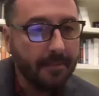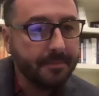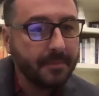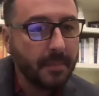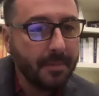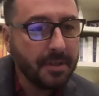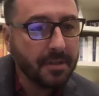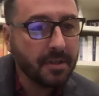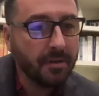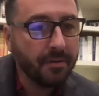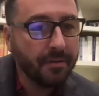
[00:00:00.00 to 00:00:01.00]
Let me just
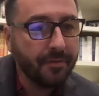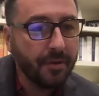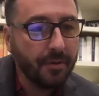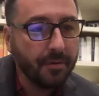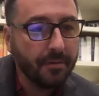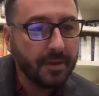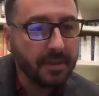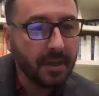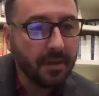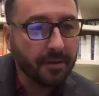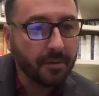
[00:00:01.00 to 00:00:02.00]
go to a few of these
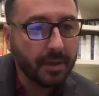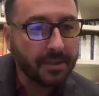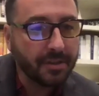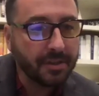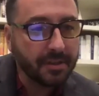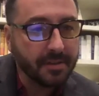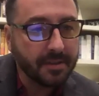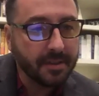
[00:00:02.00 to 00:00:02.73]
other questions,